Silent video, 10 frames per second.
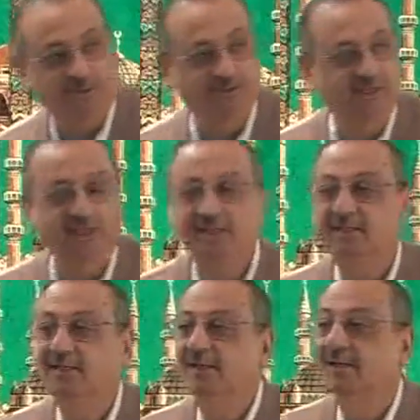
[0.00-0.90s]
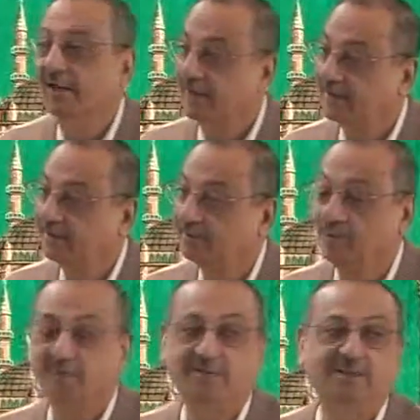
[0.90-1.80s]
see it. And you
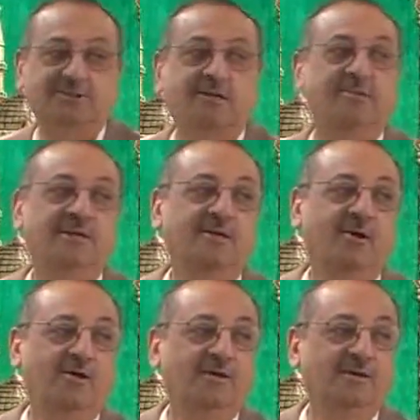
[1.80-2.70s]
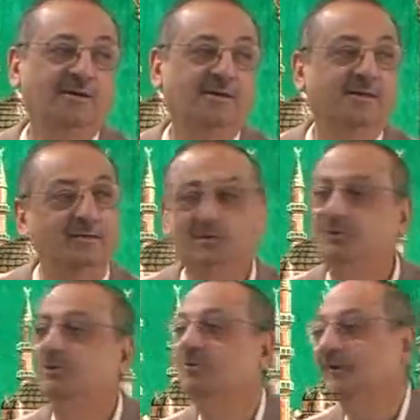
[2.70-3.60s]
have done something wrong,
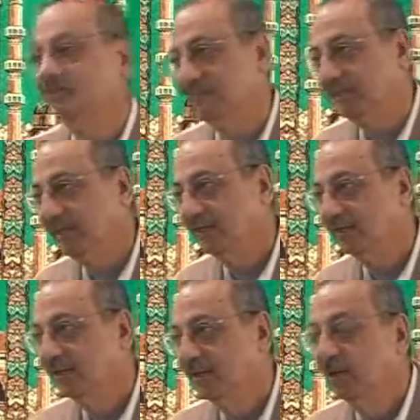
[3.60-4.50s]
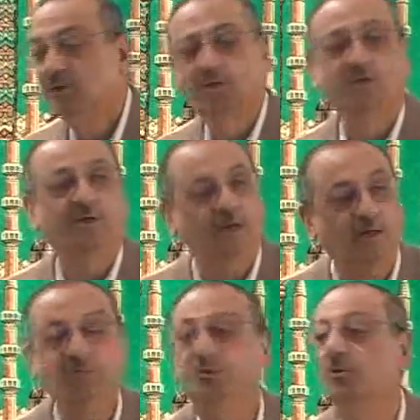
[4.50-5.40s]
you will see it. So we
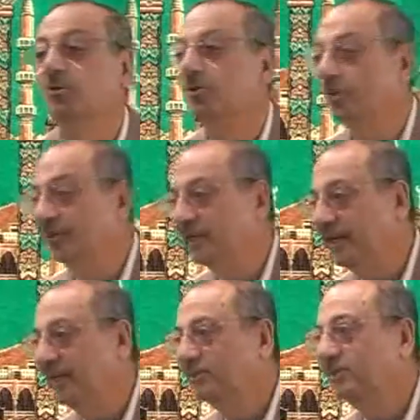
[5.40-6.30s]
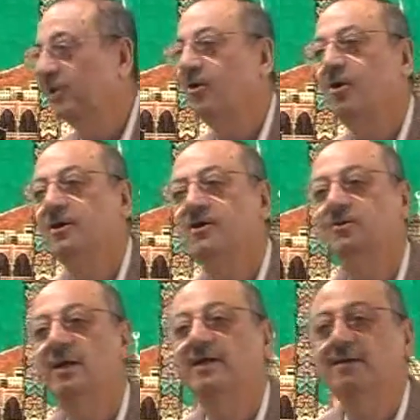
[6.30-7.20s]
got to do good deeds in order
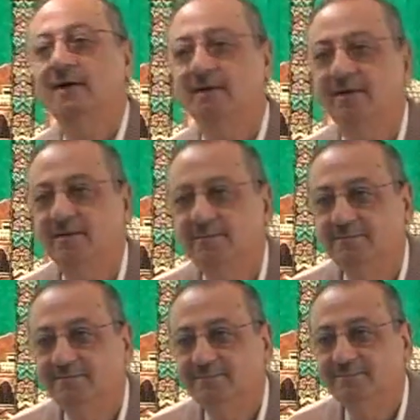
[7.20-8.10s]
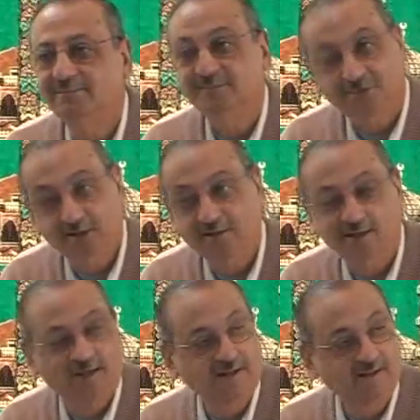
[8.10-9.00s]
to enter
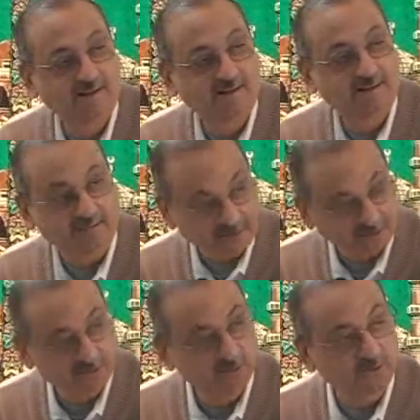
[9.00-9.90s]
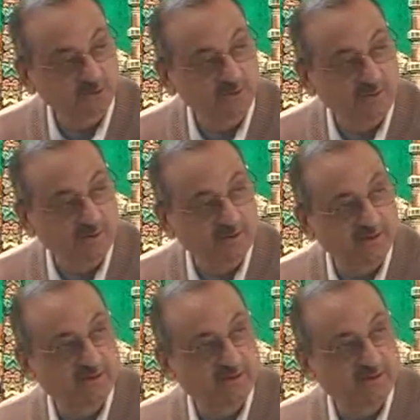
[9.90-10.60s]
Jannah. That is most important.